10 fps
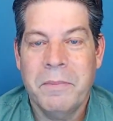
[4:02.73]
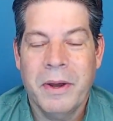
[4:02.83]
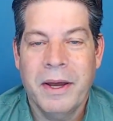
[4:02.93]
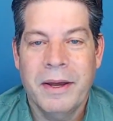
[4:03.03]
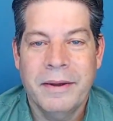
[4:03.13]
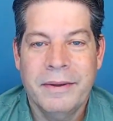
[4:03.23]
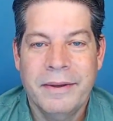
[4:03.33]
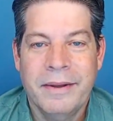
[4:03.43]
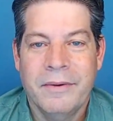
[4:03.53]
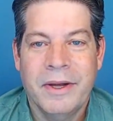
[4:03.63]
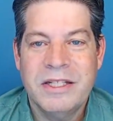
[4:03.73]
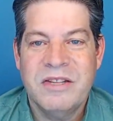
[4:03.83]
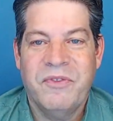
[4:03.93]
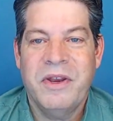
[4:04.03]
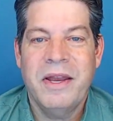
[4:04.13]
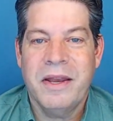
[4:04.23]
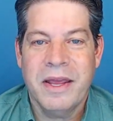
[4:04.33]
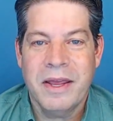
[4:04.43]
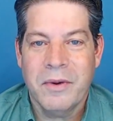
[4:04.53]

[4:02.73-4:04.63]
Xfinity